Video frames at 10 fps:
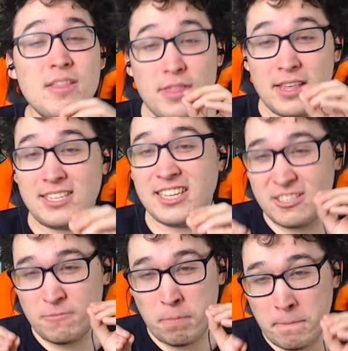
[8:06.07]
This
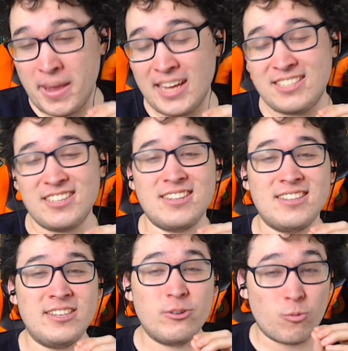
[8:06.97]
is
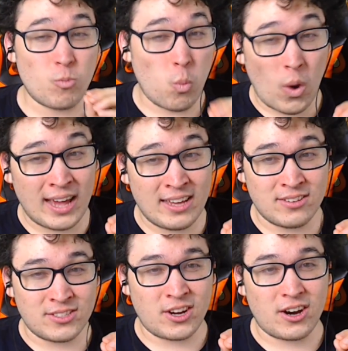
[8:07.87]
basically your
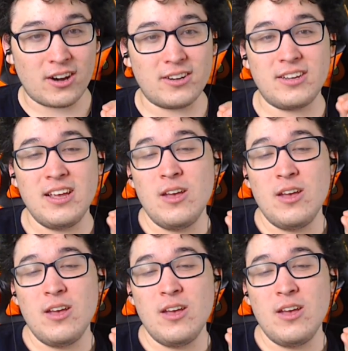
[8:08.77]
wild card.